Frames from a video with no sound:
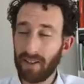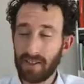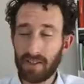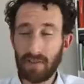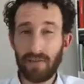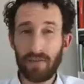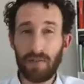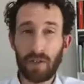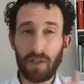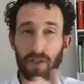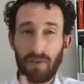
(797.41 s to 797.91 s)
there's
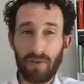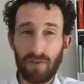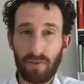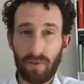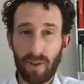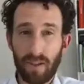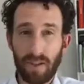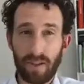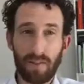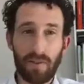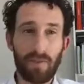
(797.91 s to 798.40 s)
a vision for
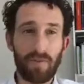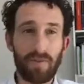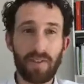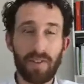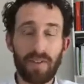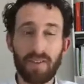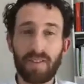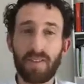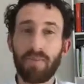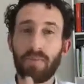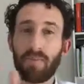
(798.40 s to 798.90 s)
myself,
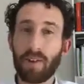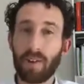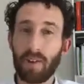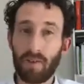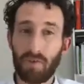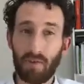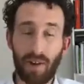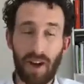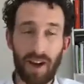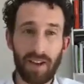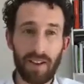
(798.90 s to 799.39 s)
there's something
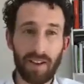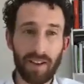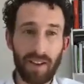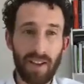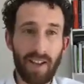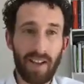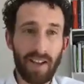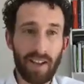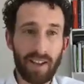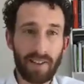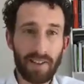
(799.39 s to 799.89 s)
greater,
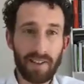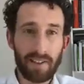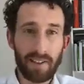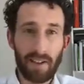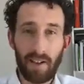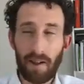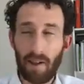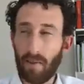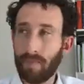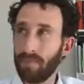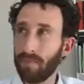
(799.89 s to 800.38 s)
there's
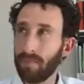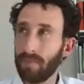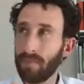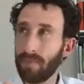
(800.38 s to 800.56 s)
a